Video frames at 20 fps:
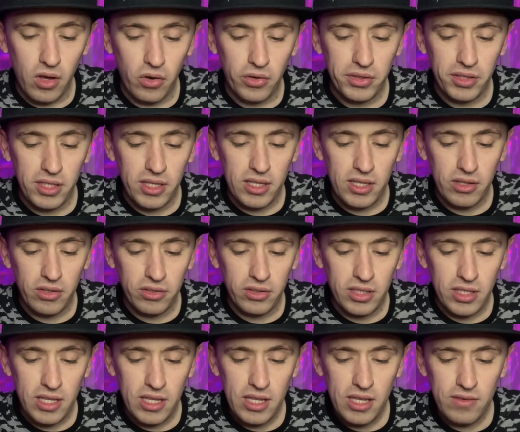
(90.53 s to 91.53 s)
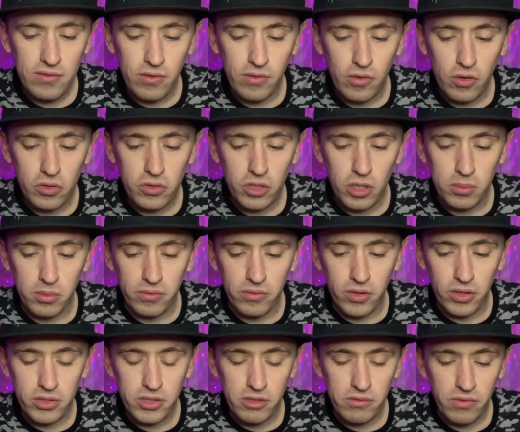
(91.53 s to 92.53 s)
on the, on the eve of October
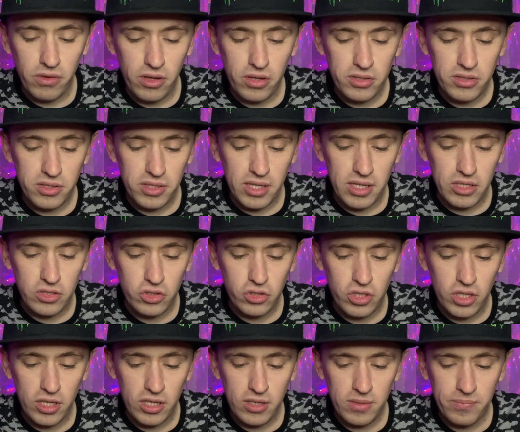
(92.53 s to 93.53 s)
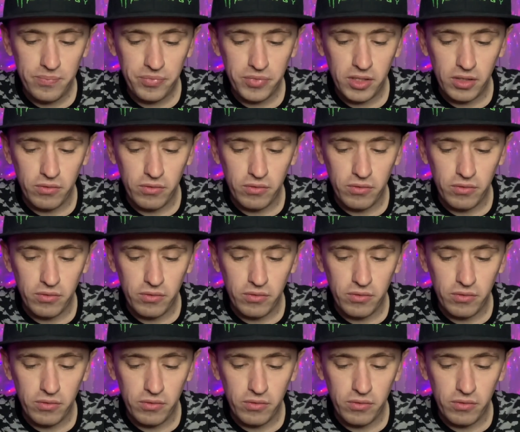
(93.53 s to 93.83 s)
31st each year,